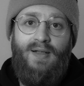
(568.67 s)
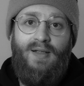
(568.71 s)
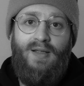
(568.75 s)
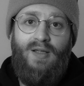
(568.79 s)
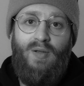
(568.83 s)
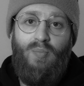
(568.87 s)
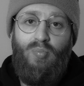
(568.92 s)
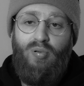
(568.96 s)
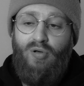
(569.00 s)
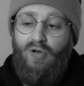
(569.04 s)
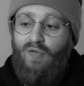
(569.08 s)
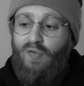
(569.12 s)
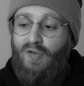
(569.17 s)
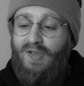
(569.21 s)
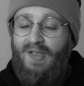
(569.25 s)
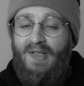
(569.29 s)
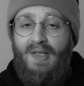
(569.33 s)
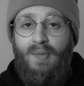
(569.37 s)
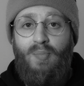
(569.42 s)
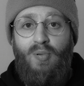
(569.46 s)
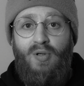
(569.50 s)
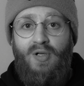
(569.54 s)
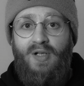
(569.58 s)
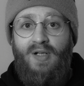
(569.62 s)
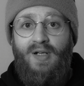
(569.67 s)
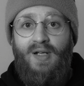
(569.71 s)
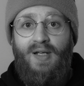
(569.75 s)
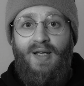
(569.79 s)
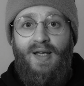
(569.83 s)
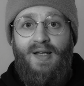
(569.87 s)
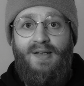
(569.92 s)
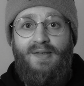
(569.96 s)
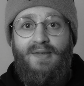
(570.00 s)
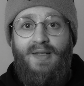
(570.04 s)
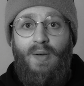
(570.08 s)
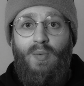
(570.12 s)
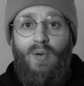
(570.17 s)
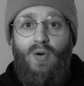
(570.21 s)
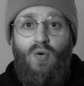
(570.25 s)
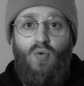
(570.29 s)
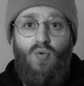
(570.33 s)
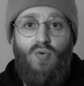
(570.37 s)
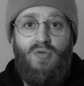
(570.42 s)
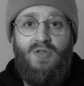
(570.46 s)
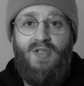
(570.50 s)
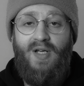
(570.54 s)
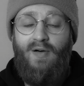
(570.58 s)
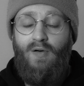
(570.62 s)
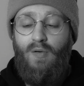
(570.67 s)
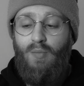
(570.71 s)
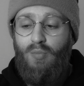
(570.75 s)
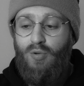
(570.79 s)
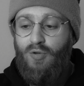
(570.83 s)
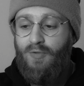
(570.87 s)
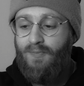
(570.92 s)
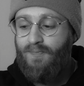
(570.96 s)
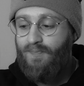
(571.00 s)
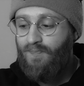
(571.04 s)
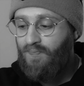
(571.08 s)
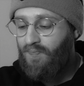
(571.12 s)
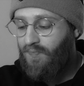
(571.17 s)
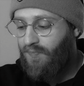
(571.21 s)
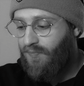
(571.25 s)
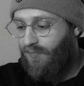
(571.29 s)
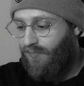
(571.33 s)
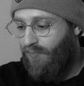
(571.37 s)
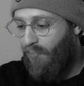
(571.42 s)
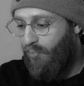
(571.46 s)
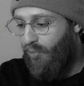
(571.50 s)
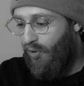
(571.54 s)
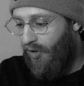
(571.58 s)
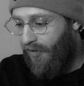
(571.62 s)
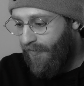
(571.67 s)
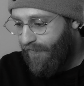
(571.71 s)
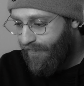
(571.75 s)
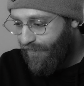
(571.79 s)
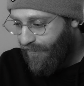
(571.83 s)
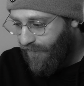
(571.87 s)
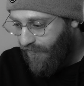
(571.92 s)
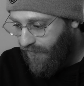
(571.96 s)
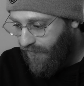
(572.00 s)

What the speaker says: the proof was in the pudding, I guess. They were all terrible. But